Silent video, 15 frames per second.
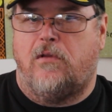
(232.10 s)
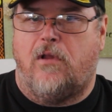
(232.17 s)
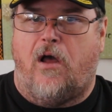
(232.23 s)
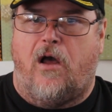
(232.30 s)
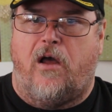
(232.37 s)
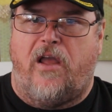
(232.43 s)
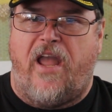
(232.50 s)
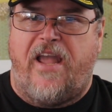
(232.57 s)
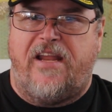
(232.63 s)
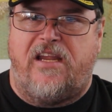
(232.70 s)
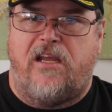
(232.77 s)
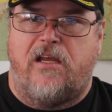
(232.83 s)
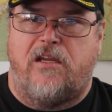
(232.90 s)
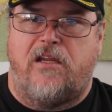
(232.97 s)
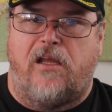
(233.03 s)

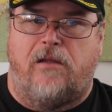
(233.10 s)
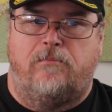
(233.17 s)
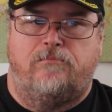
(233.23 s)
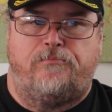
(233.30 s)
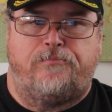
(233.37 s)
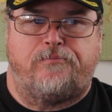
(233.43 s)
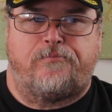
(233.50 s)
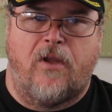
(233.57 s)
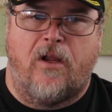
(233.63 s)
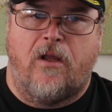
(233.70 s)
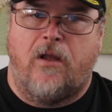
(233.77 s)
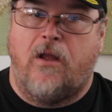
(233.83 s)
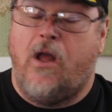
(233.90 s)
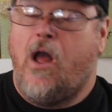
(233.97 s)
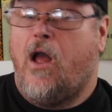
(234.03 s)
AD&D.
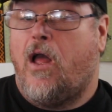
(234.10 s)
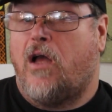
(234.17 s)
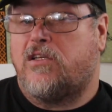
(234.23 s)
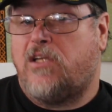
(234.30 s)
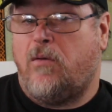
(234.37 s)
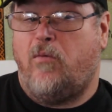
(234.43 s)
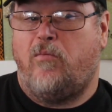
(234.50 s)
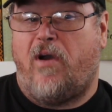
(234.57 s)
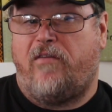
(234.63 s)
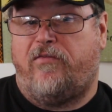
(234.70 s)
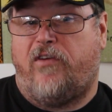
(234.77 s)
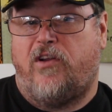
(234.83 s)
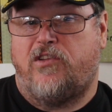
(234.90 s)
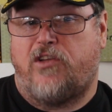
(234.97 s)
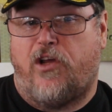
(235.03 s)
Now, some of my
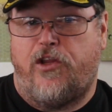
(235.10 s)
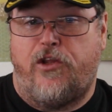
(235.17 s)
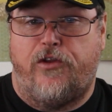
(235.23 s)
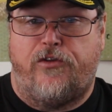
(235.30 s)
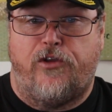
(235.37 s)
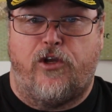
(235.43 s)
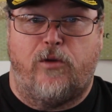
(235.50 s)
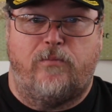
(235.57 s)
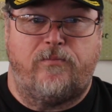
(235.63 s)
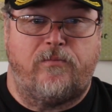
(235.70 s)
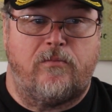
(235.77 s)
friends on YouTube